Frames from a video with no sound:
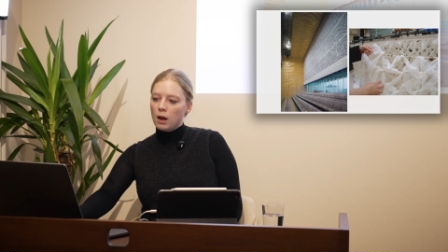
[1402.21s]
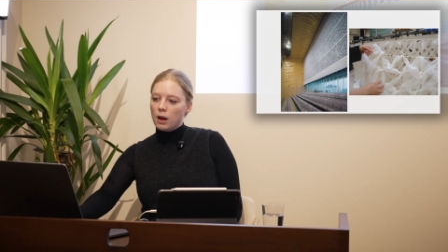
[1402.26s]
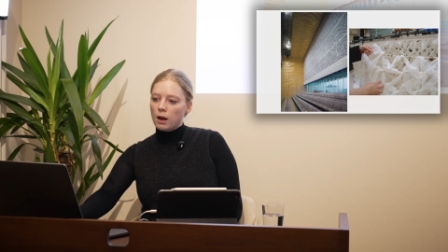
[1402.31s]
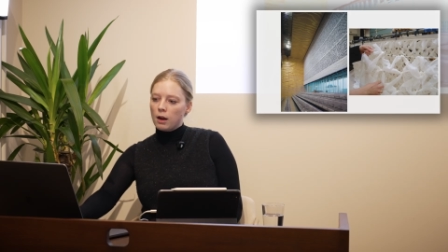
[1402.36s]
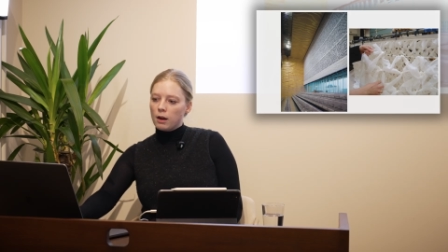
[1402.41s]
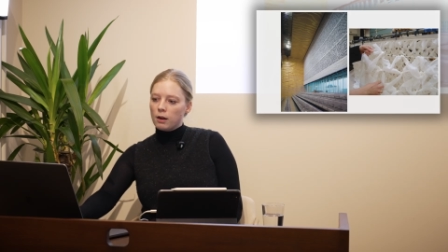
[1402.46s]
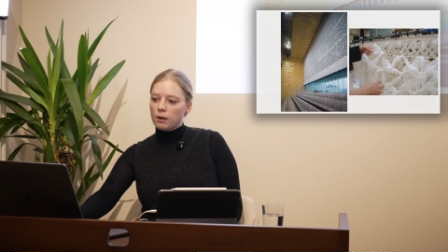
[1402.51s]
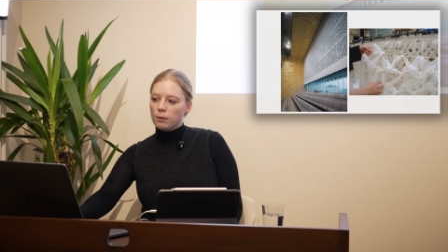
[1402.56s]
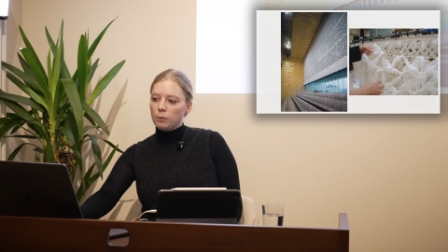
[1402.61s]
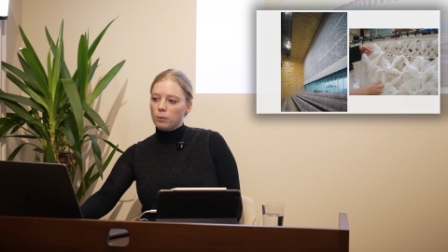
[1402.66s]

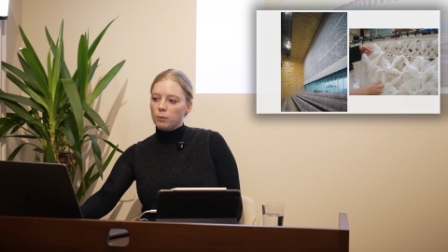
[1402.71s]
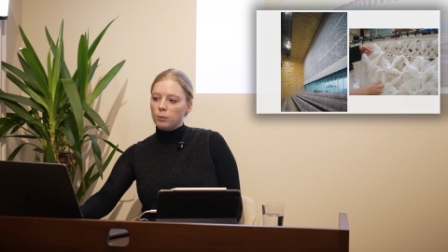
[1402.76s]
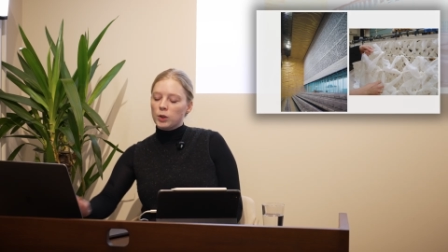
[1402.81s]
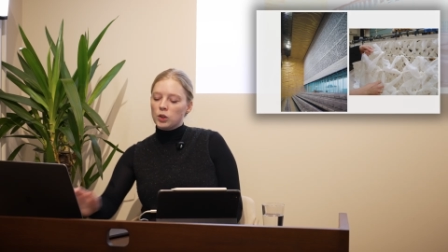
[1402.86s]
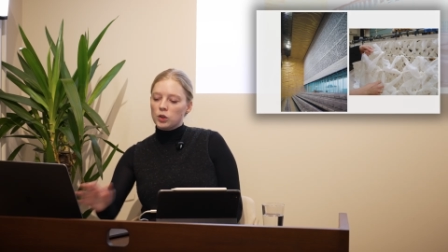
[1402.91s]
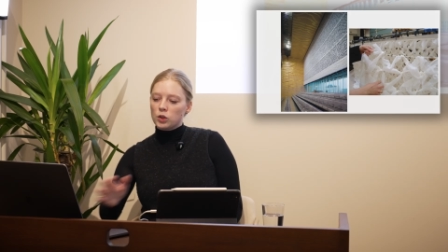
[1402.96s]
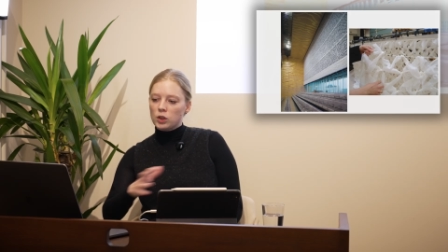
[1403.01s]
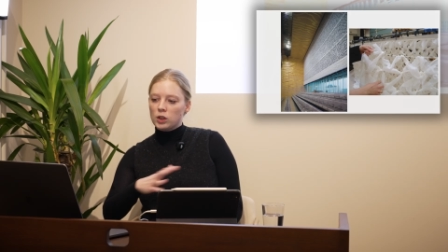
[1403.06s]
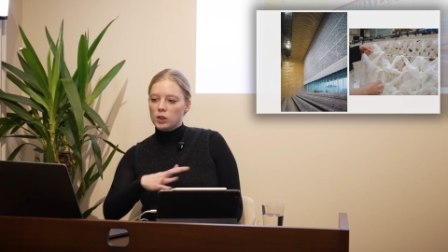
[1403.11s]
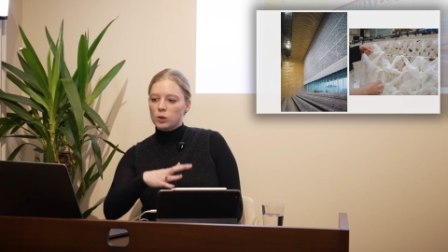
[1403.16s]

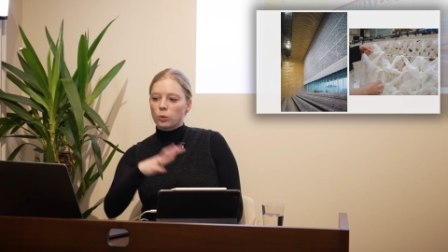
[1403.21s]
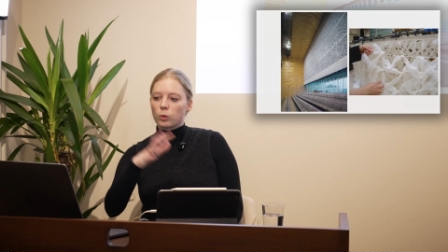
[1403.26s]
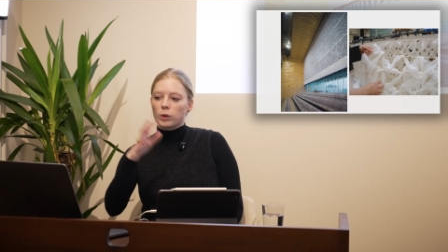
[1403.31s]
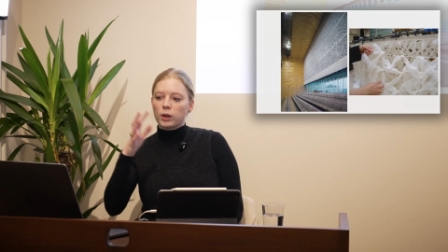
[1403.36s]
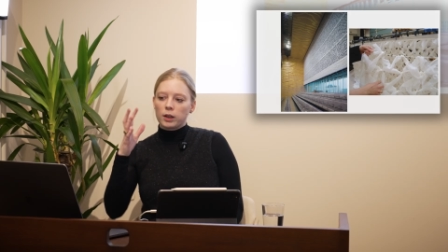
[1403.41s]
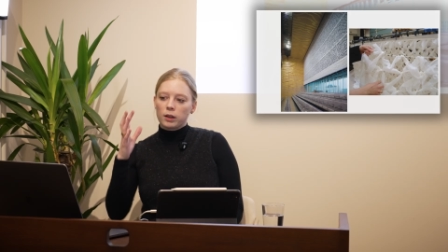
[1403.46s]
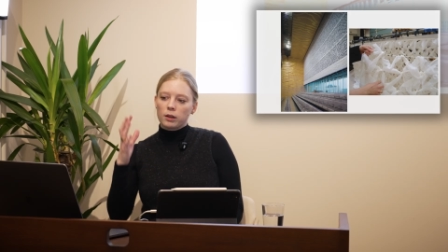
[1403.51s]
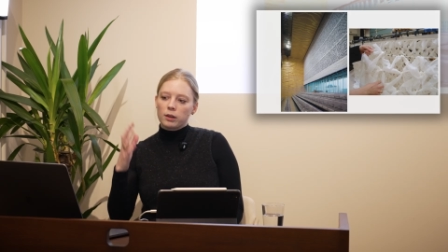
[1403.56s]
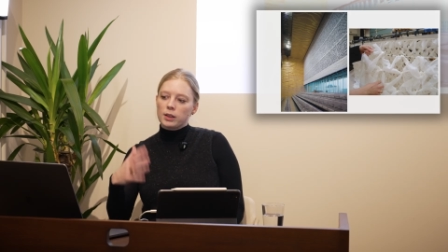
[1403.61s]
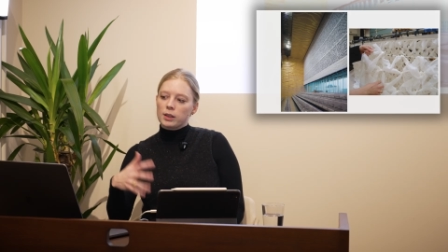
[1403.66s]
But she's
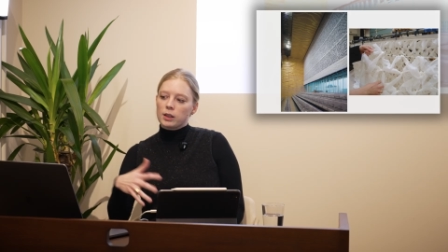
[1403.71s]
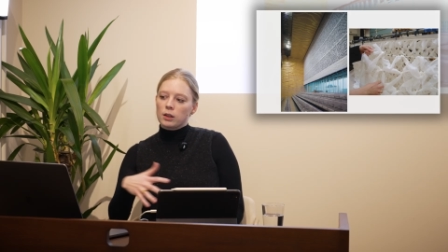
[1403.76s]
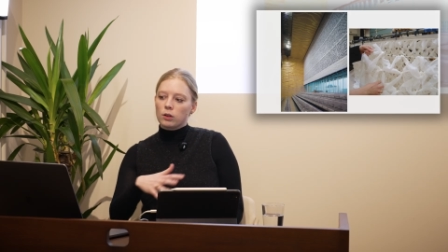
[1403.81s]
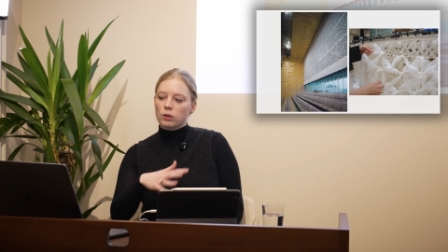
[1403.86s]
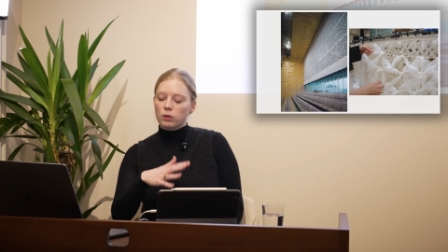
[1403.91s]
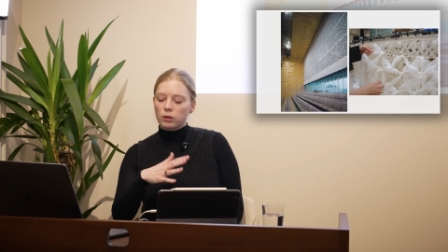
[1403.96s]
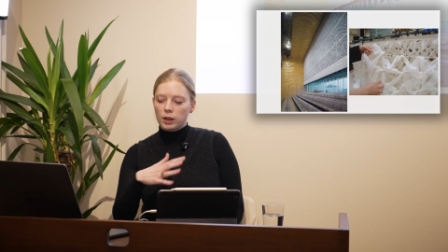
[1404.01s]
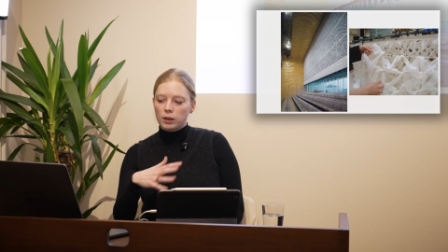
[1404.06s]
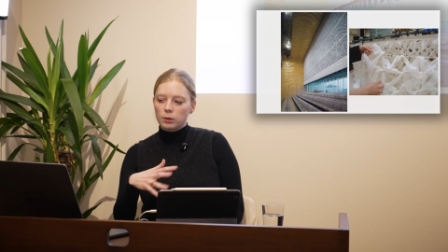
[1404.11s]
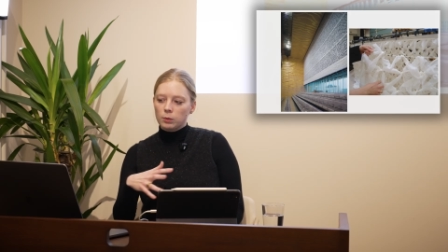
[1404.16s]
working on this
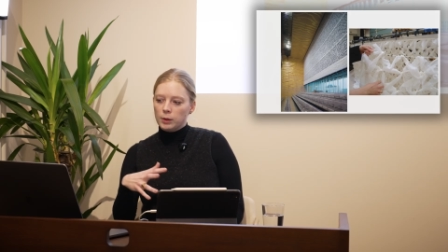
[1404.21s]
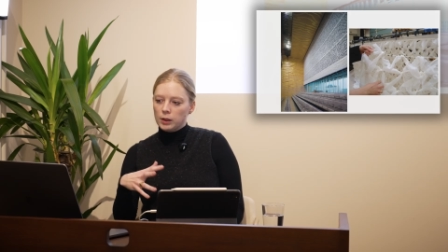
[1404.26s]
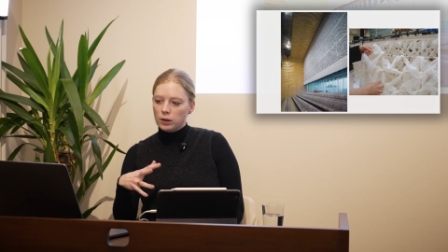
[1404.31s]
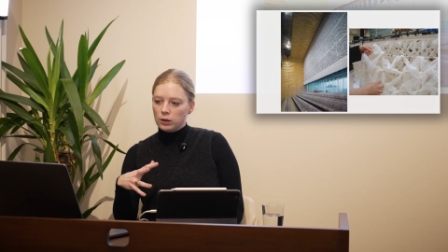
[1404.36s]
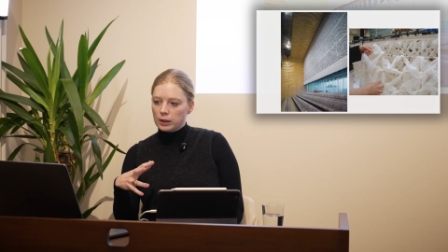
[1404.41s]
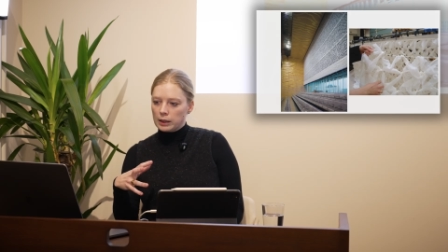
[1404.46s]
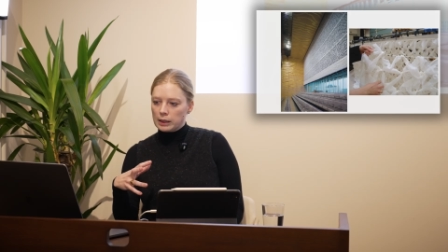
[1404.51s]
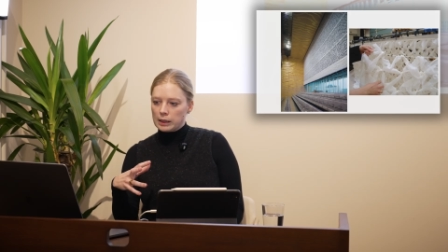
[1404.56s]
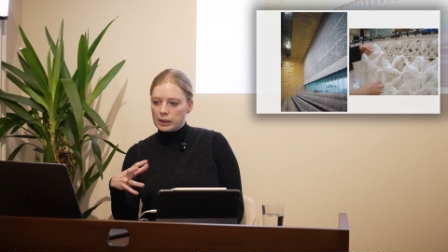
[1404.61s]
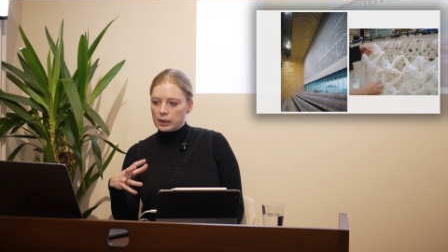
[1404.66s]
incredibly
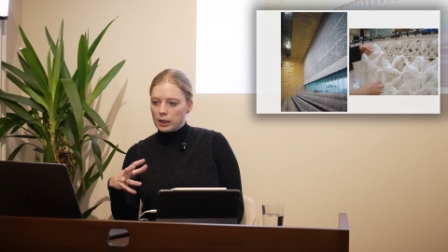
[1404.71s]
grand